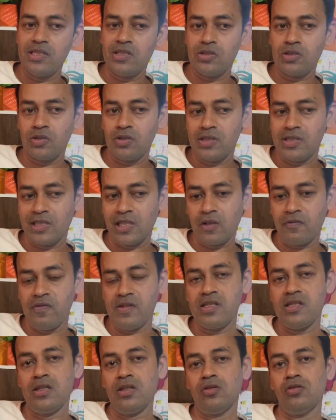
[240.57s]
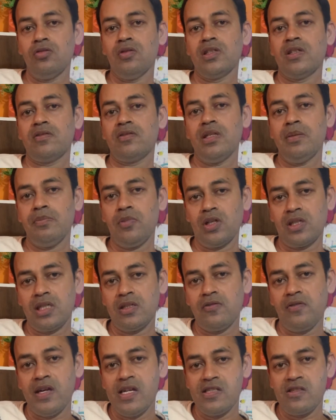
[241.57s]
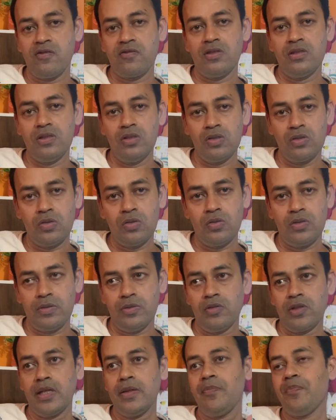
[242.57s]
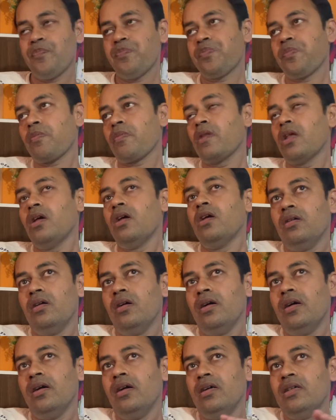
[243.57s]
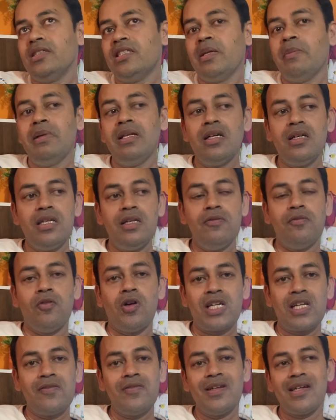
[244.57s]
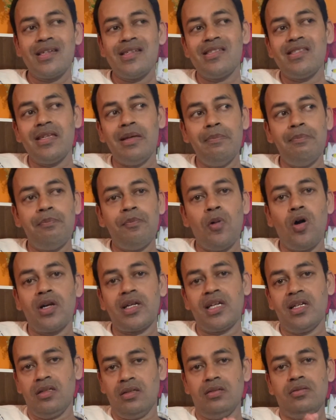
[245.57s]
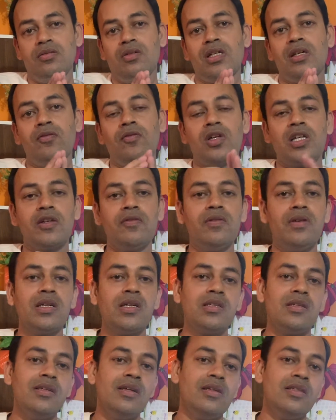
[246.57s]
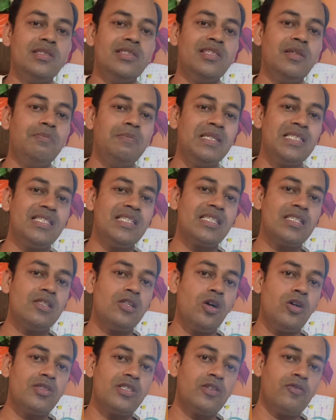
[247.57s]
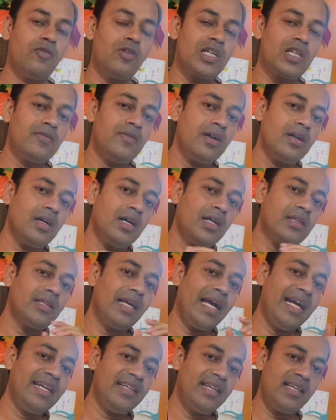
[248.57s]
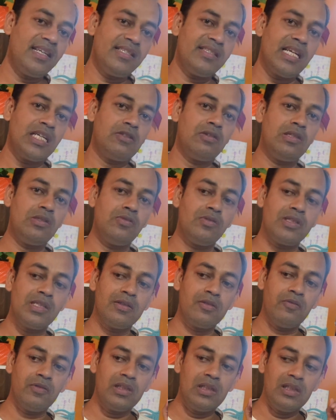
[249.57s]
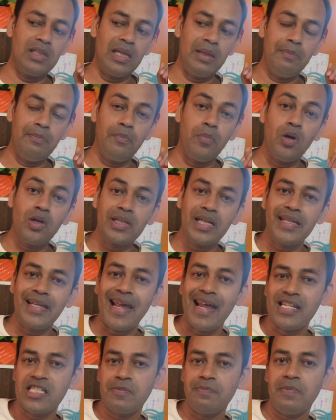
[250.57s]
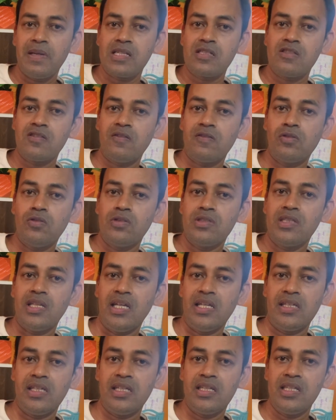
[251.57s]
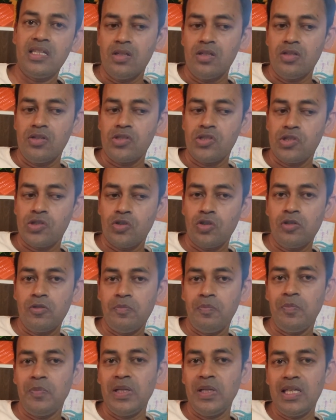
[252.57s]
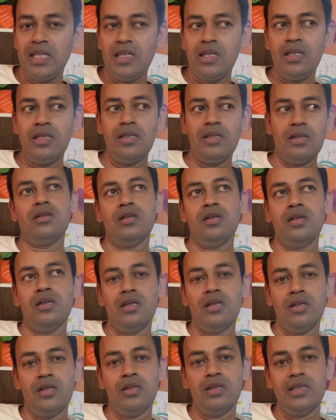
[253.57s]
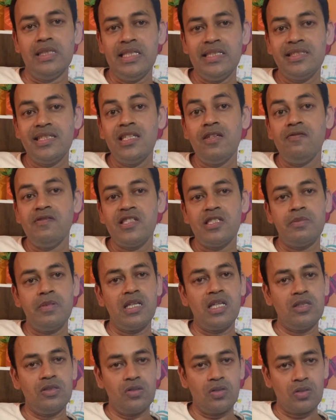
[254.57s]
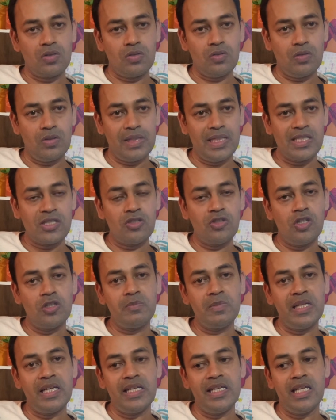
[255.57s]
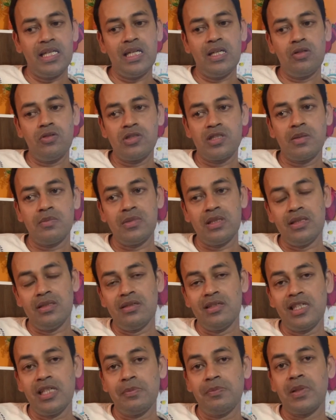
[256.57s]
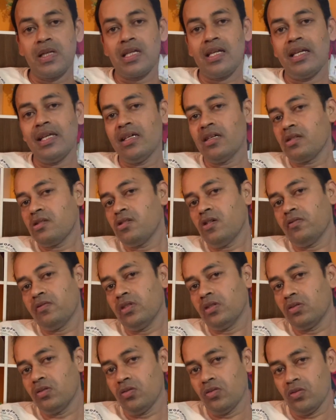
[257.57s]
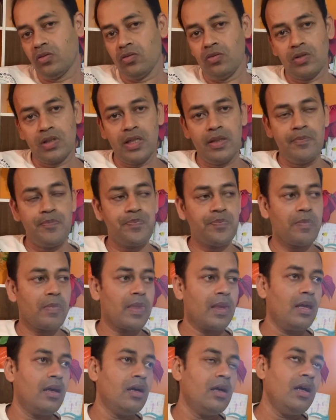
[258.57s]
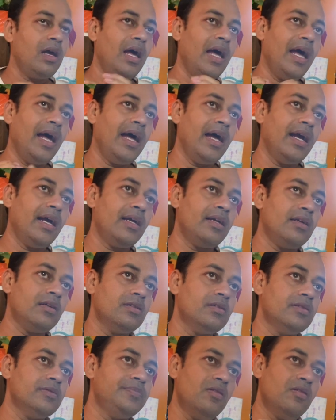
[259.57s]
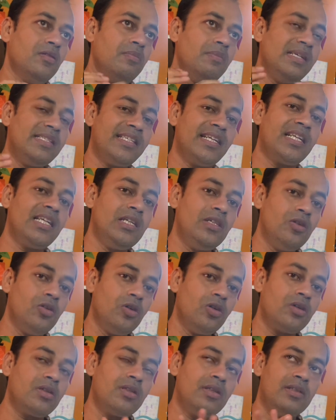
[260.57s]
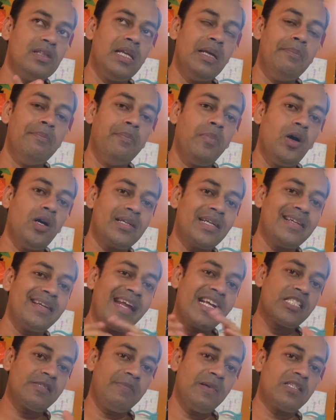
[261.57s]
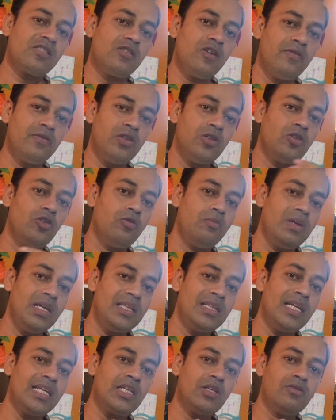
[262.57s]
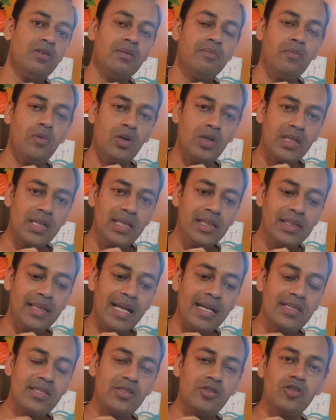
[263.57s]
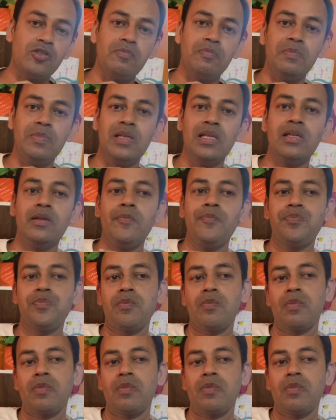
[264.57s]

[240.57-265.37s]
should surface into one of the important files of your code. Okay, similarly, whatever is important, okay, whatever is the business logic, whatever are the entities that you are using, the important aspects of those entities should be easily visible in your code. They should not be hidden into some deeper layers of the code. Okay, and basically the important aspects of your domain that you are modeling, that should be